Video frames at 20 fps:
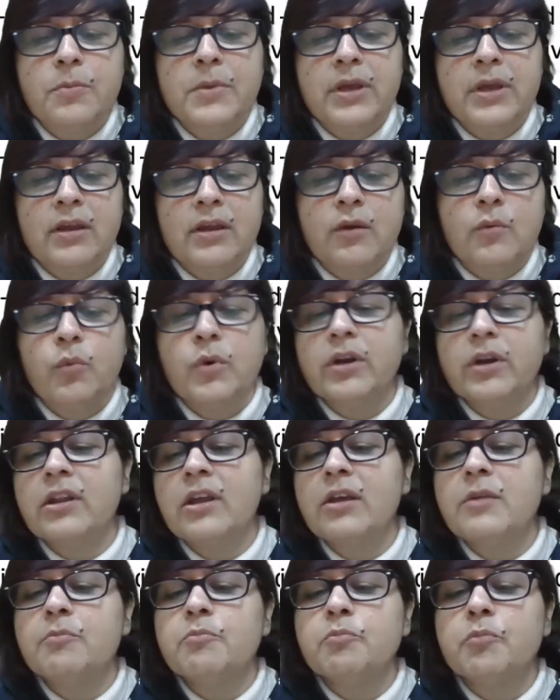Dubey were
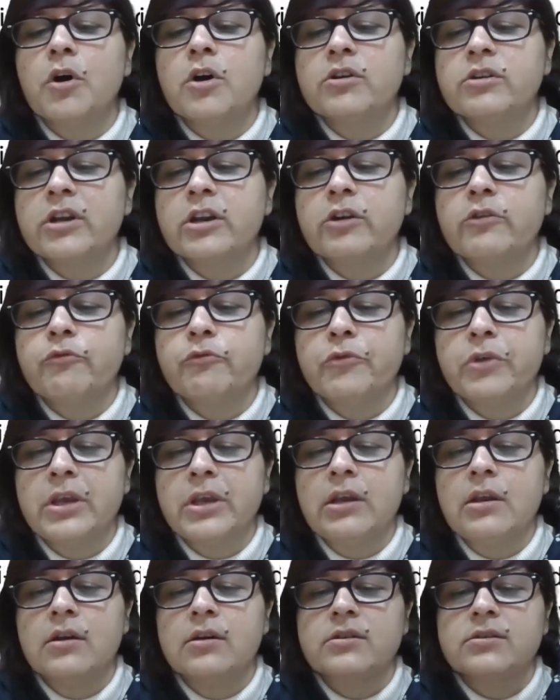the important
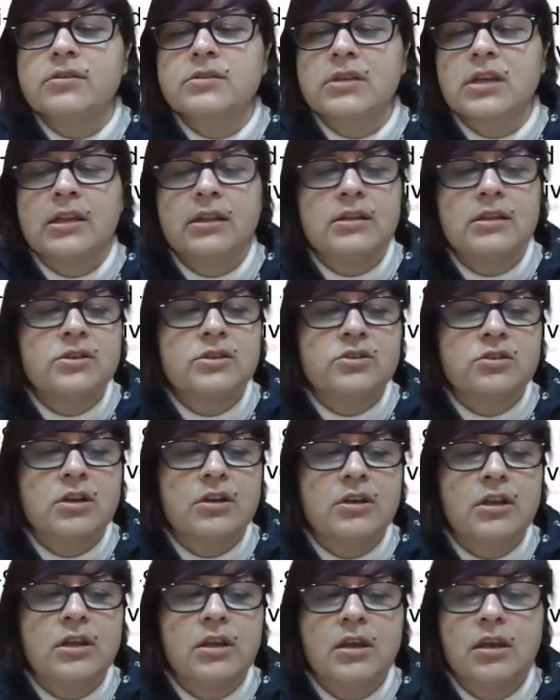figures in the
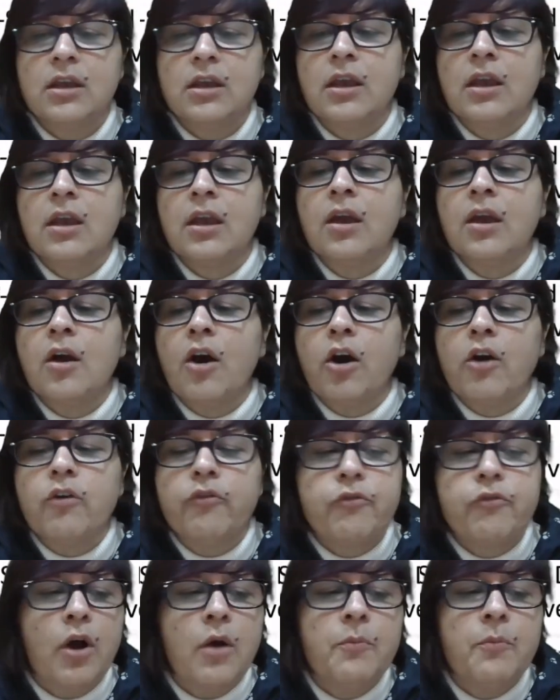study
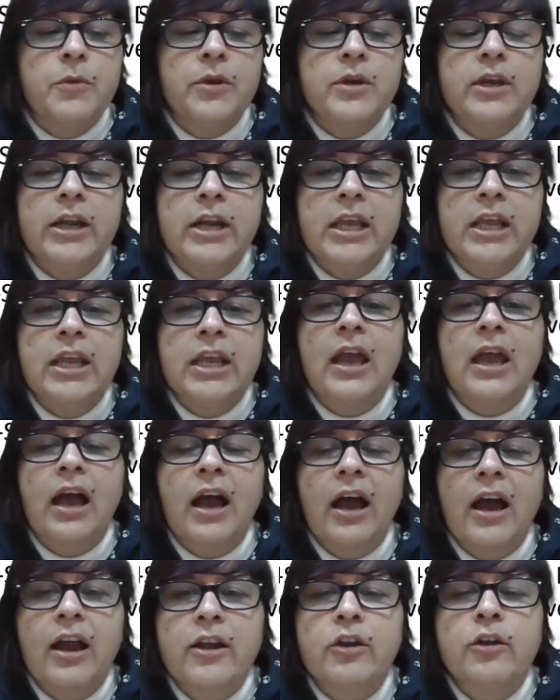of community
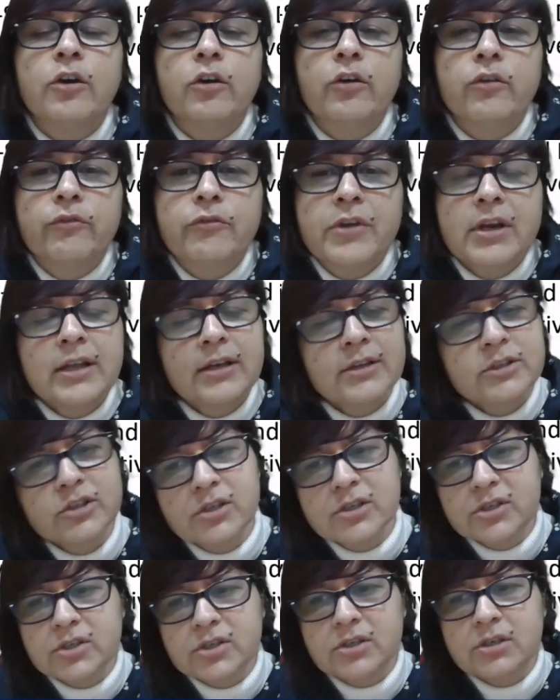and
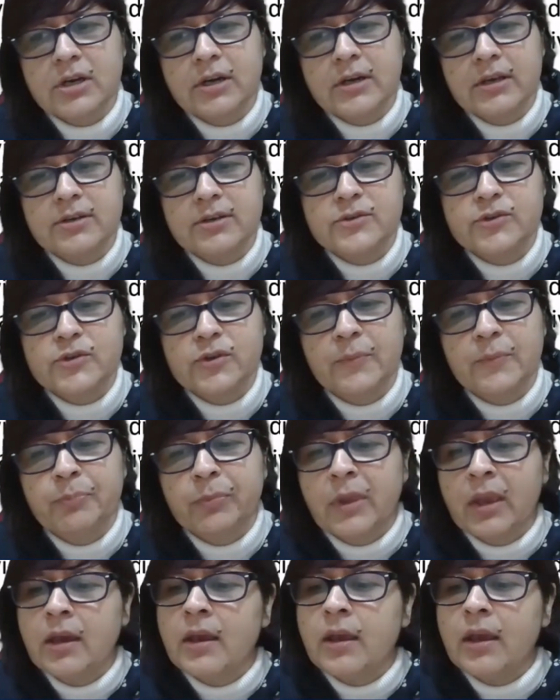village studies.
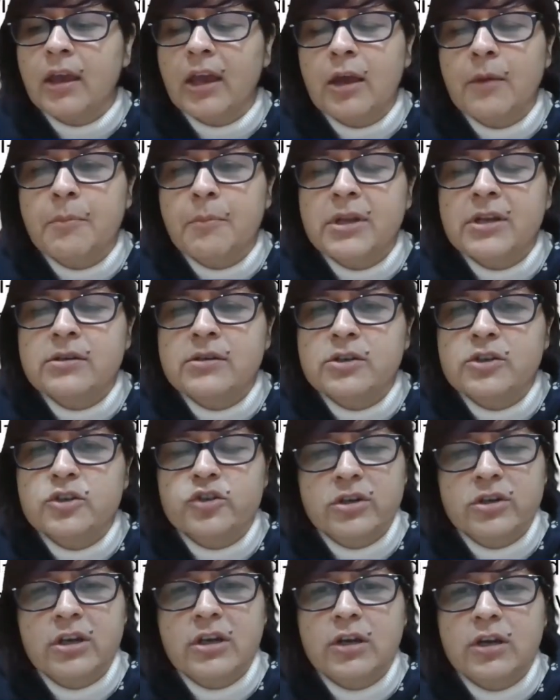M.N.
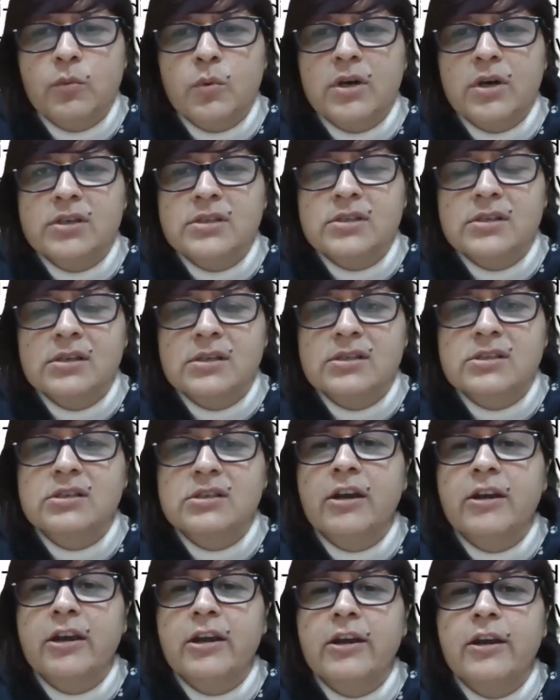Srinivas
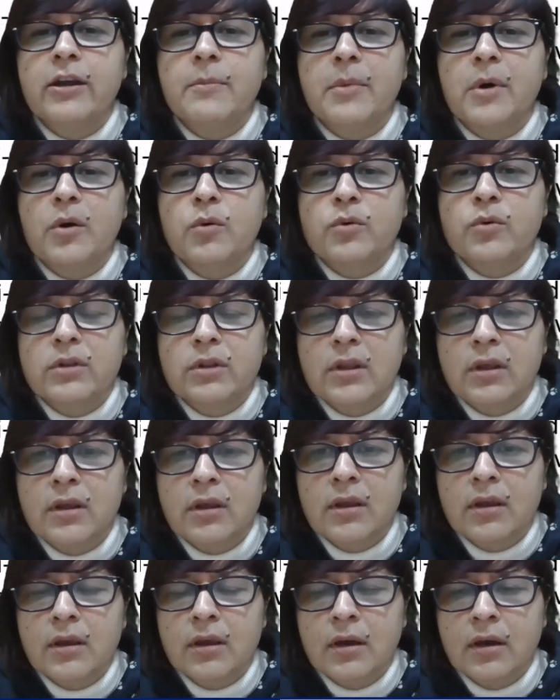studied about
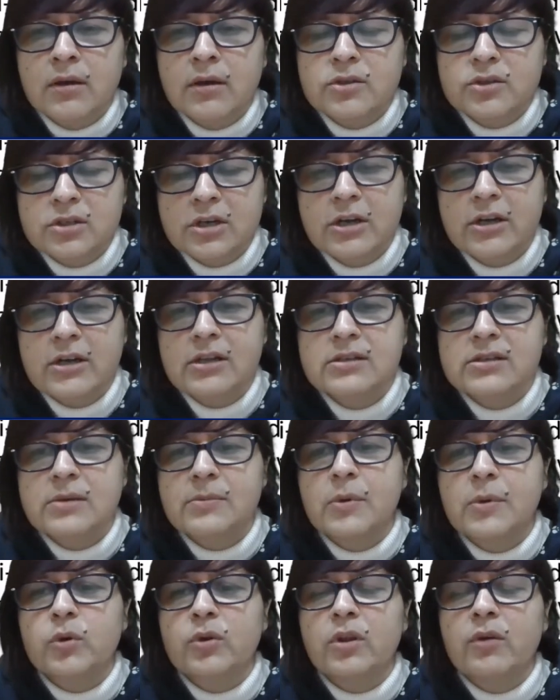the studies
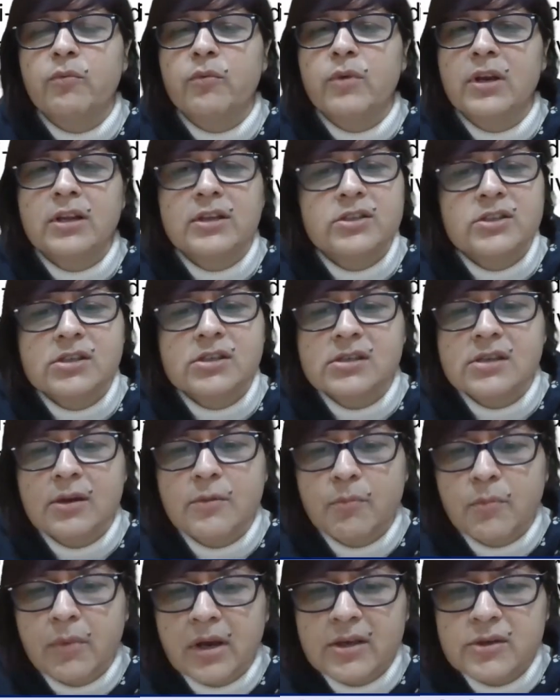about the villages
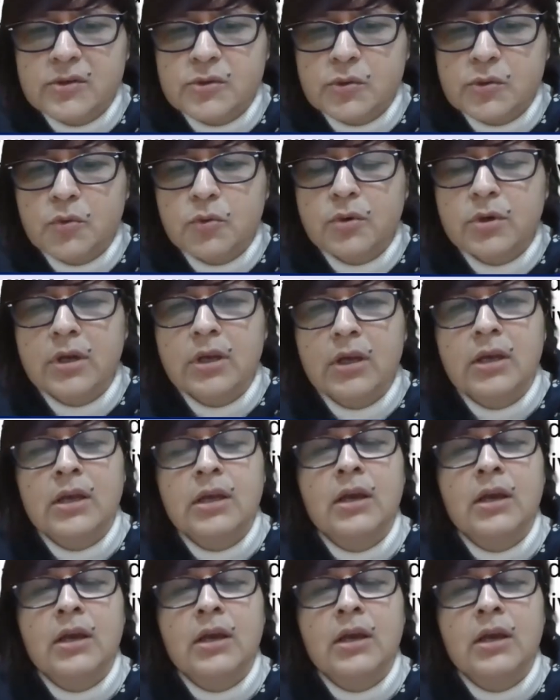in Mysore.